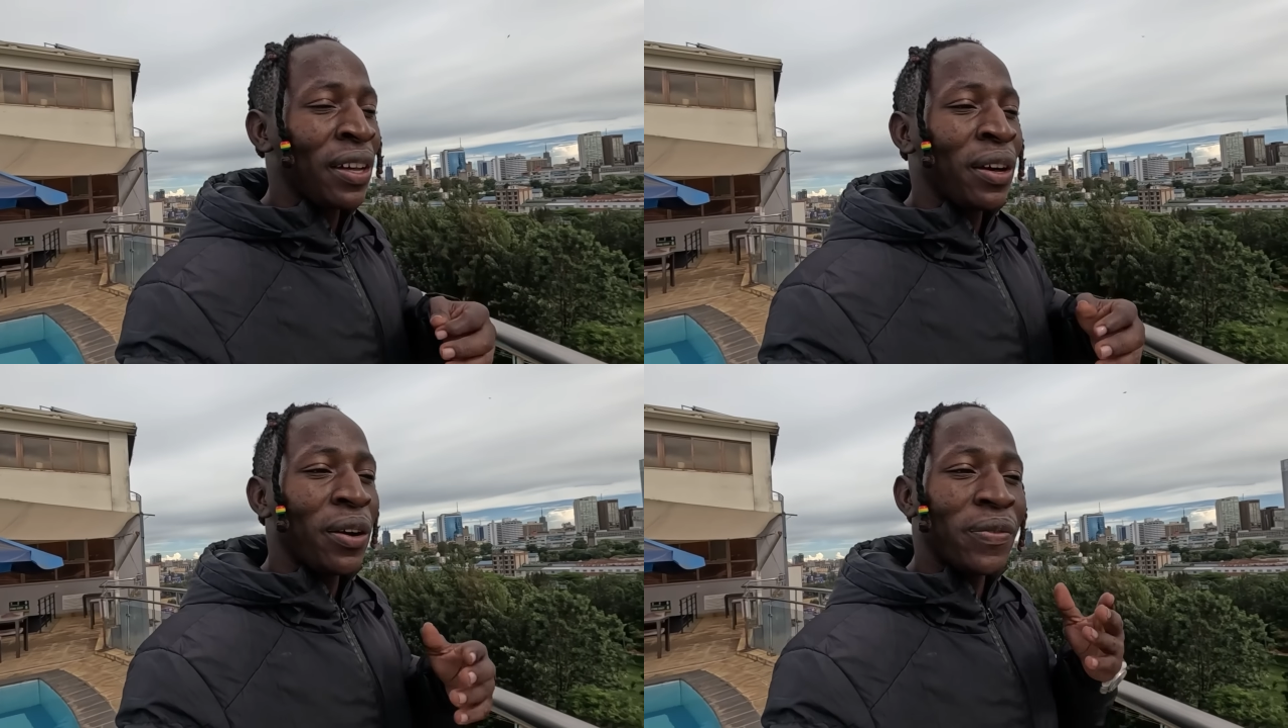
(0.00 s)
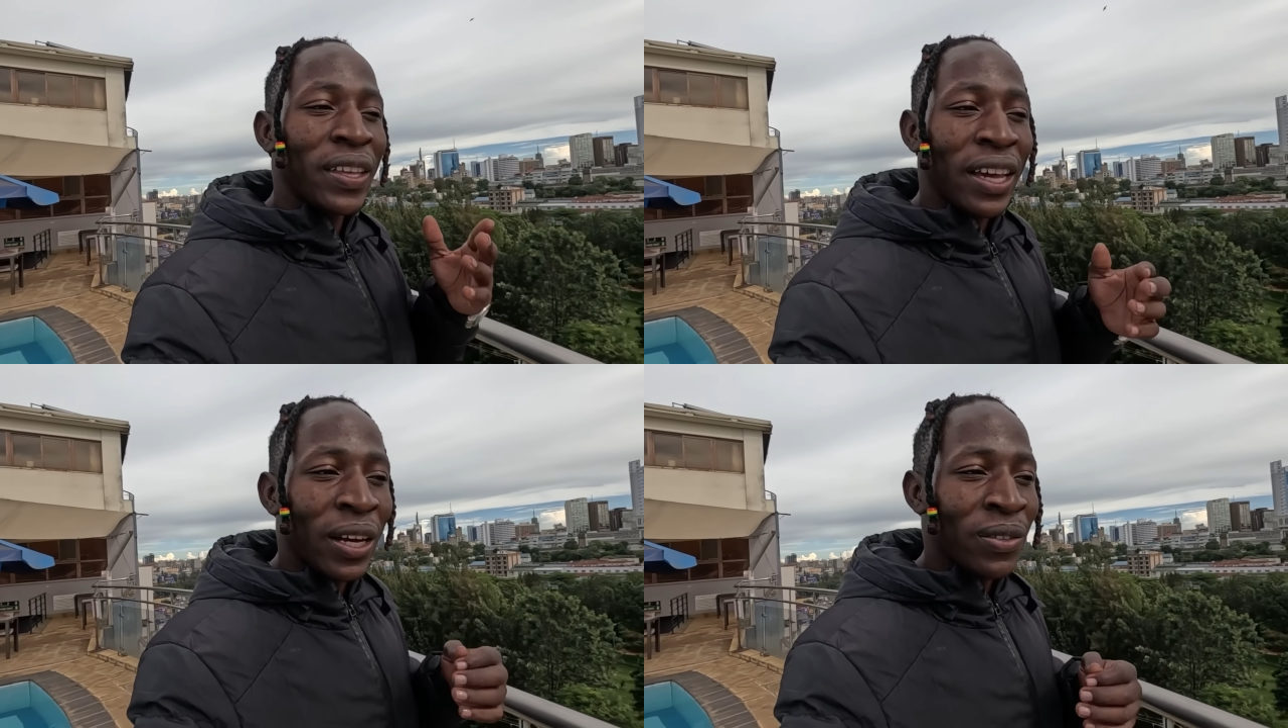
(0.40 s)
of the
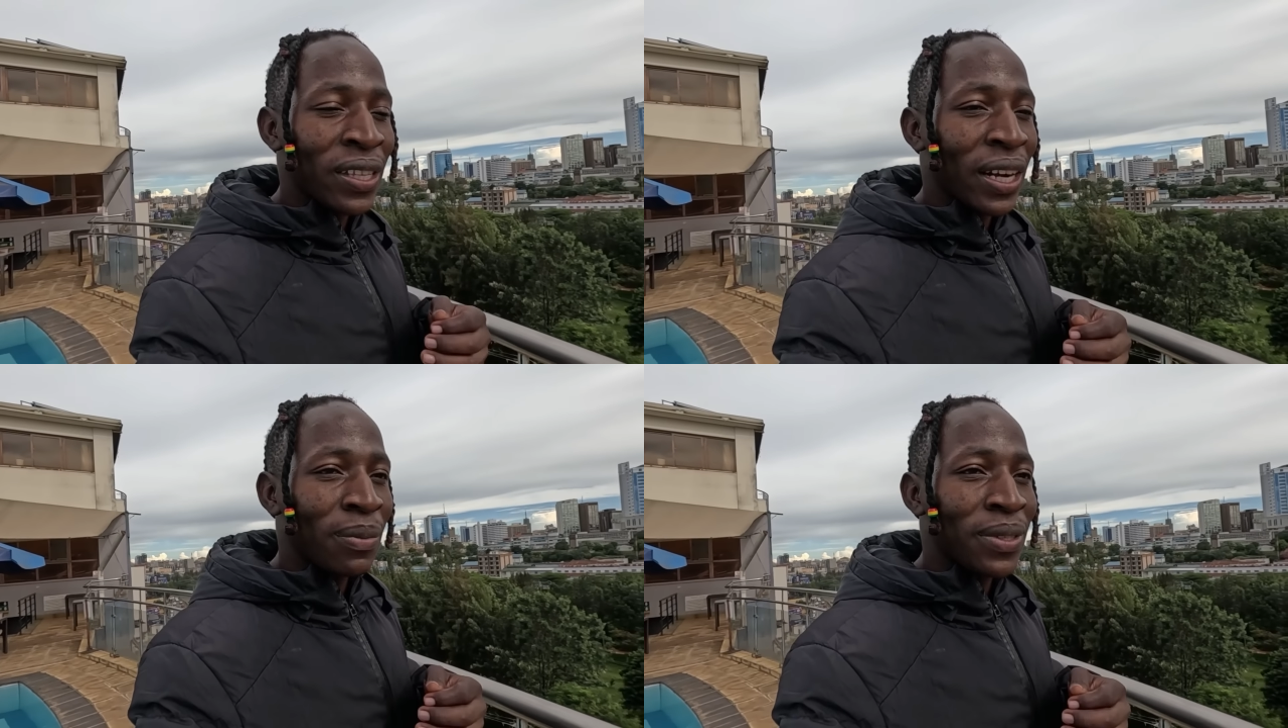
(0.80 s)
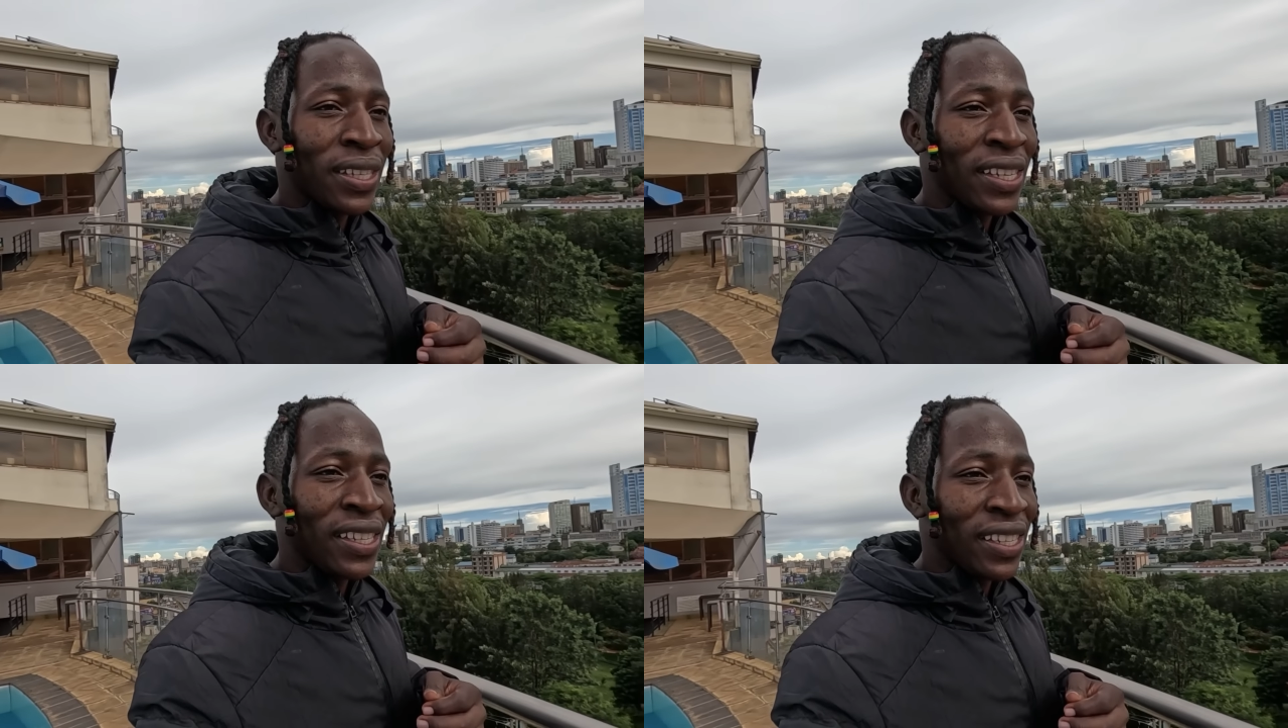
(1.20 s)
house that I'm
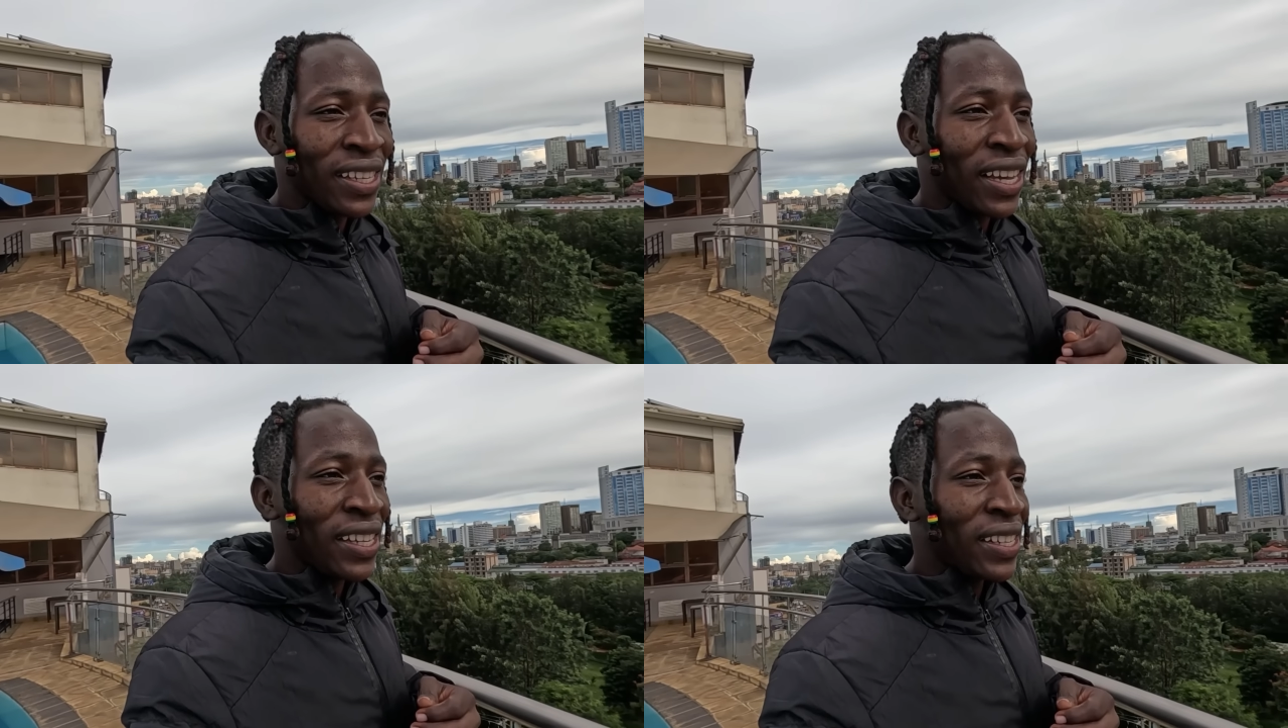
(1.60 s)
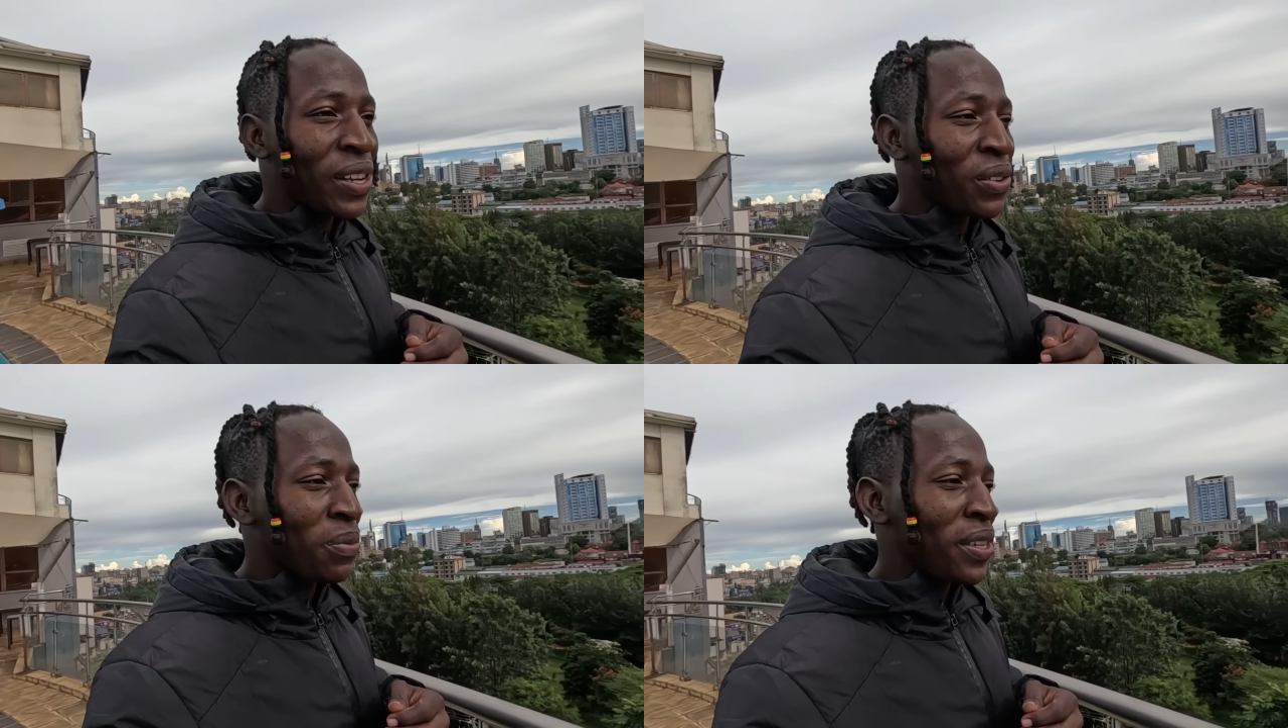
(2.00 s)
staying here in
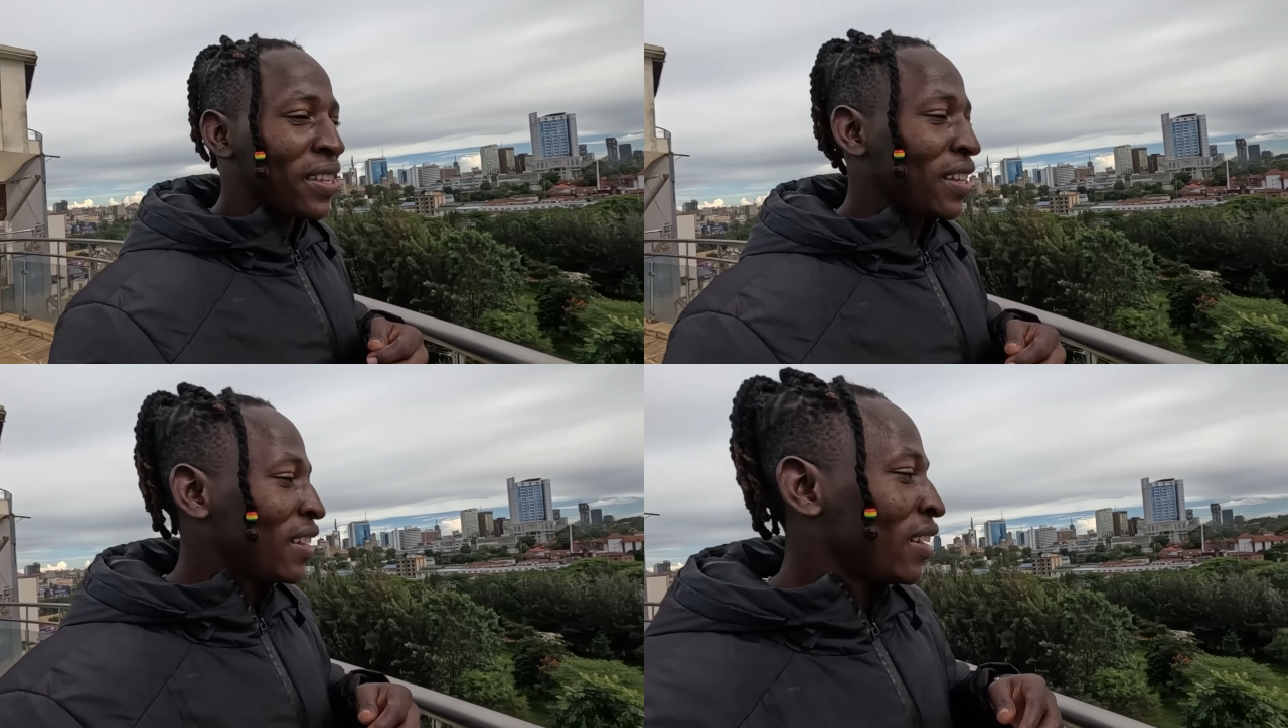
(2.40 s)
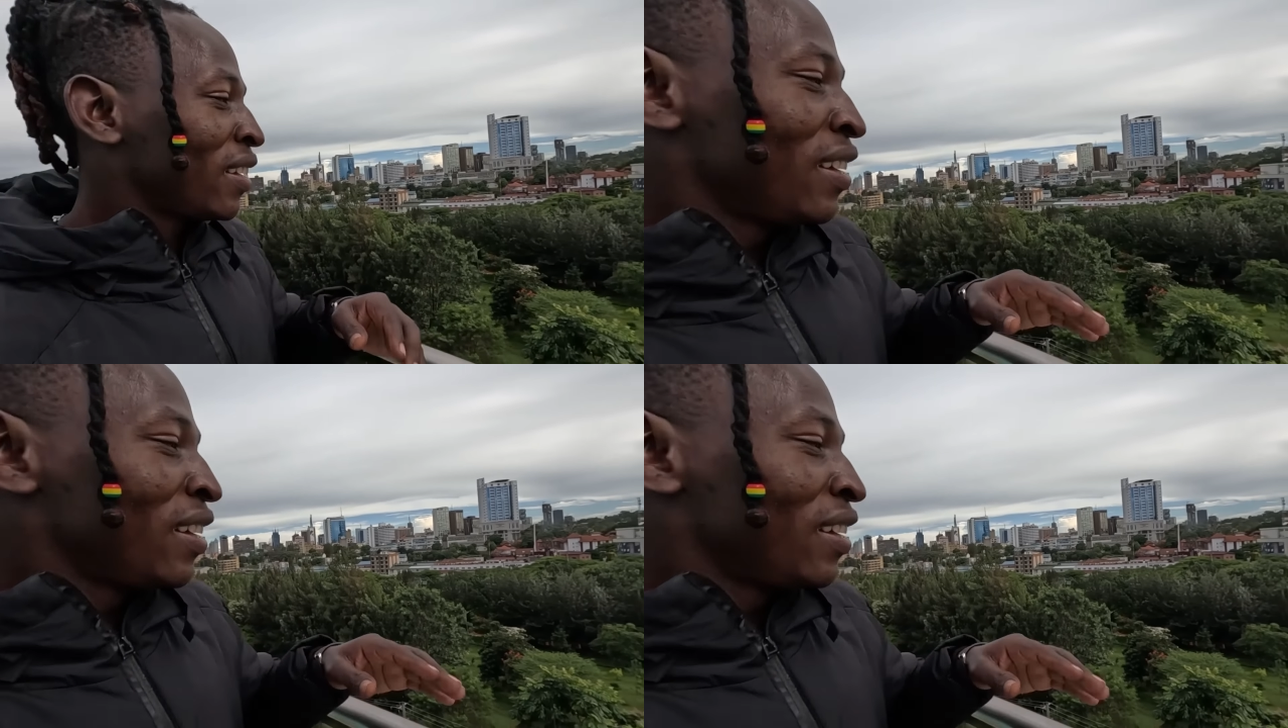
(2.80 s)
Nairobi Kenya